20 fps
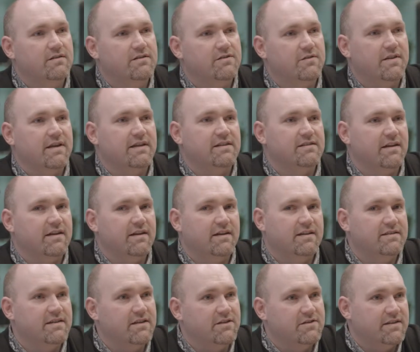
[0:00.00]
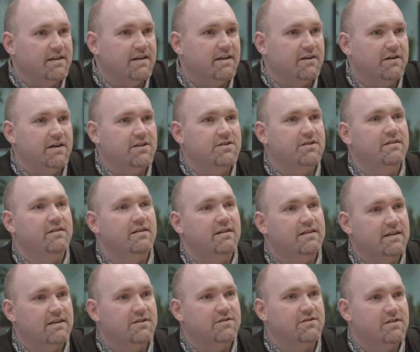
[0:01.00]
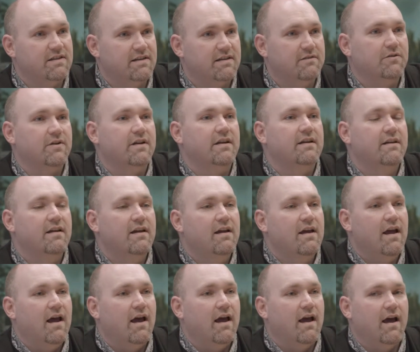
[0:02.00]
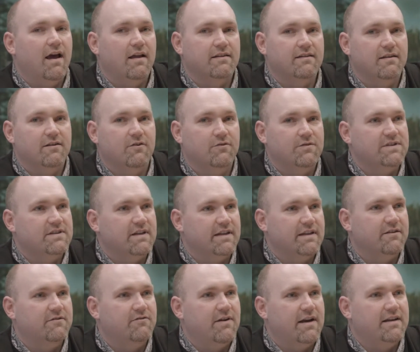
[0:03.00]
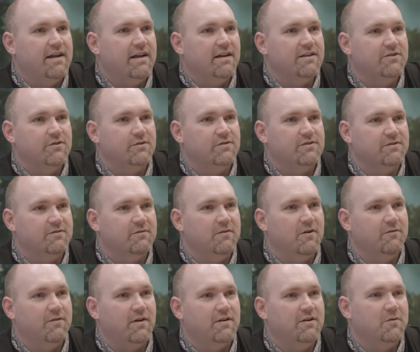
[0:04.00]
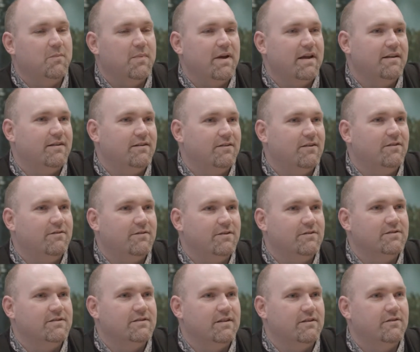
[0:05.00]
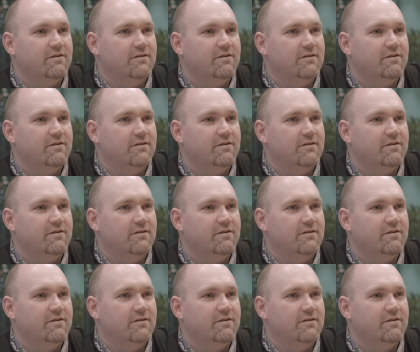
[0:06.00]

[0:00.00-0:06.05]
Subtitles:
So things like continuous integration, continuous delivery, and obviously the Redgate tools have underpinned a lot of those